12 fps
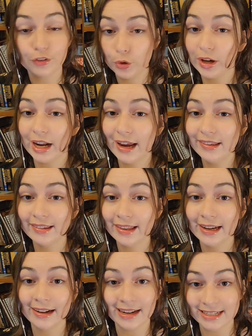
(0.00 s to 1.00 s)
If you can
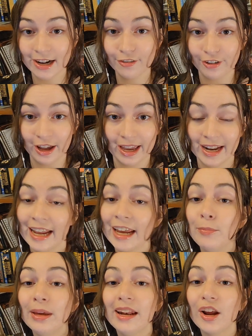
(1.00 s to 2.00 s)
isolate and identify it,
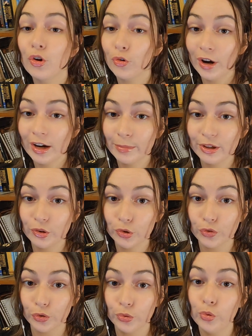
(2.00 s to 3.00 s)
it can be an incredibly
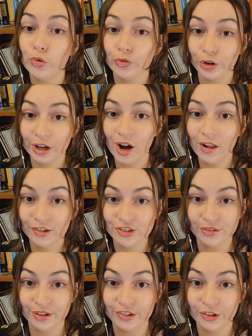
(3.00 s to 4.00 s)
useful tool for
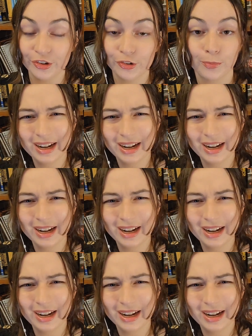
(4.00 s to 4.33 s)
ecology research.